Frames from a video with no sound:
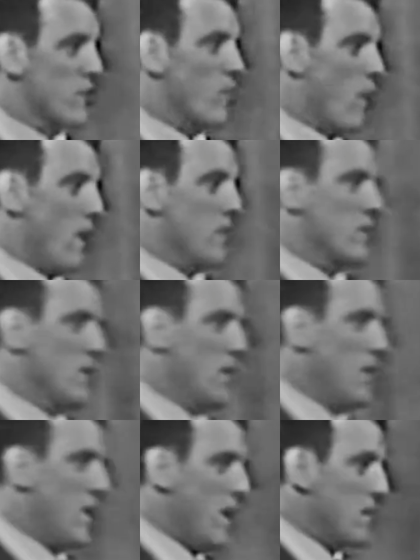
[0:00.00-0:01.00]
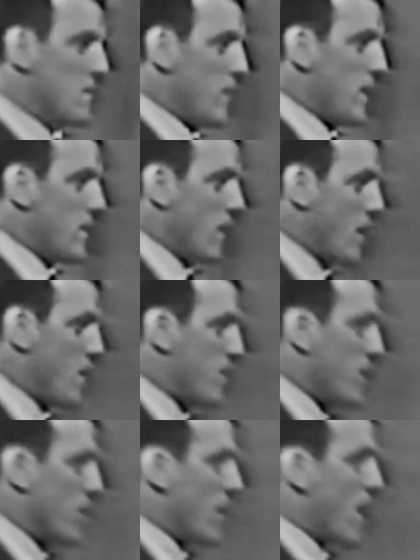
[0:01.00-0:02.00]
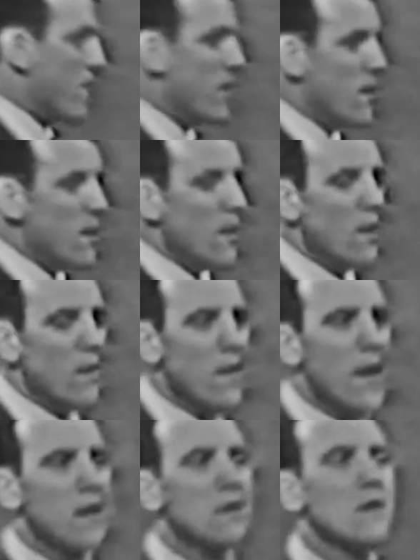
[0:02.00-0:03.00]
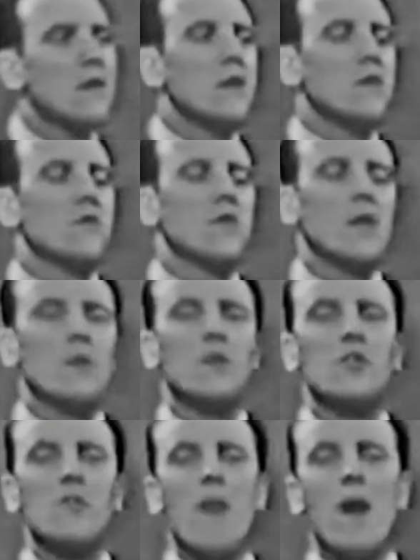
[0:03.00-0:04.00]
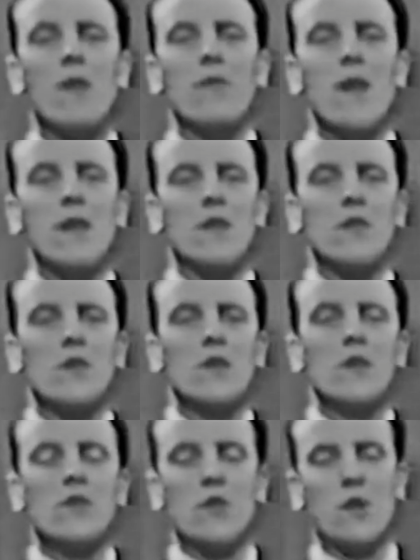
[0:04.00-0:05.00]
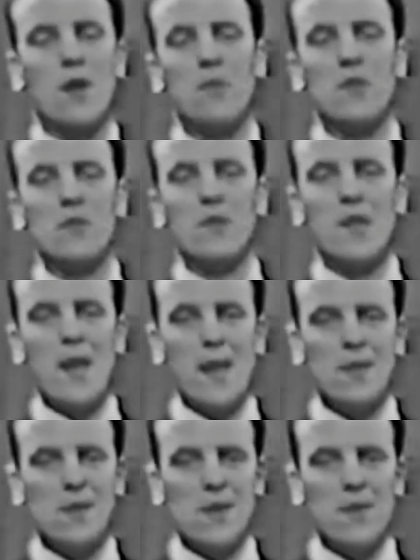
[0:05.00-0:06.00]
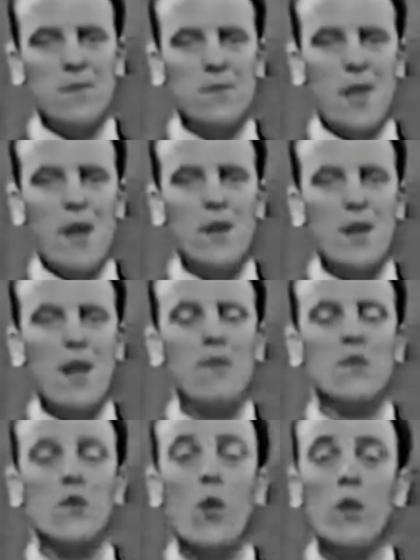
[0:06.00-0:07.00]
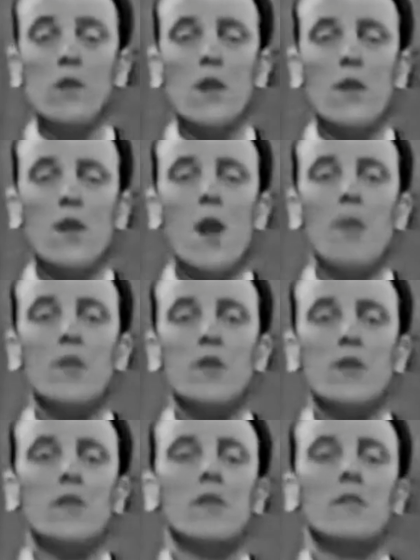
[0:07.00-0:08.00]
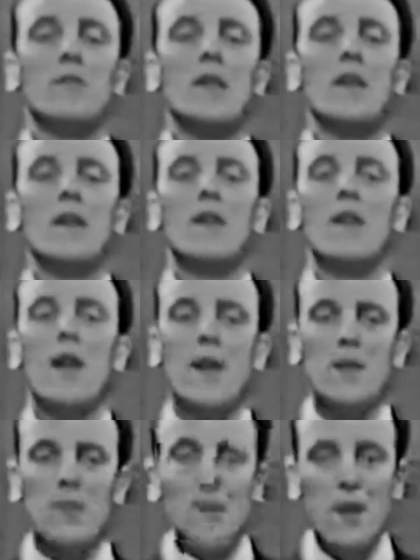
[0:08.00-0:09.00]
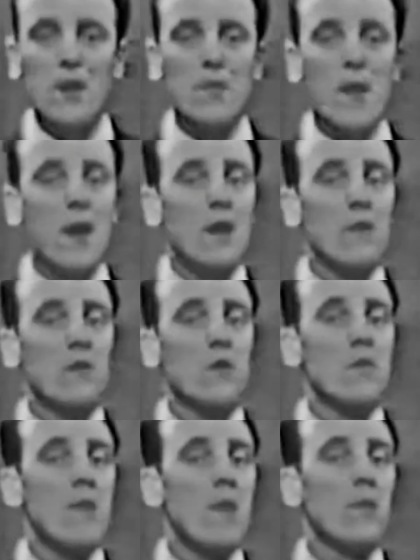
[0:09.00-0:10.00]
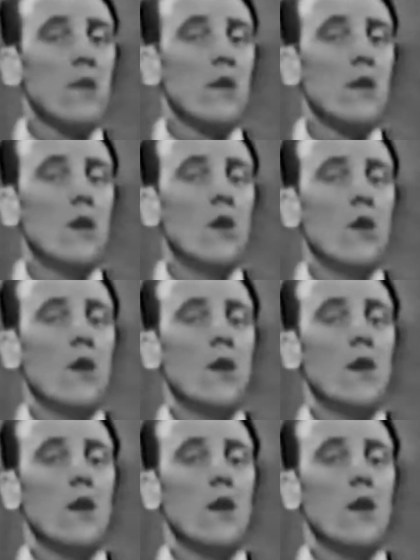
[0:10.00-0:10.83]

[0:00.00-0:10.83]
pleasure it was to meet on our program that distinguished man of letters, Sir Compton Mackenzie. Now, it gave us also the opportunity to meet Lady. I know that many of you remember her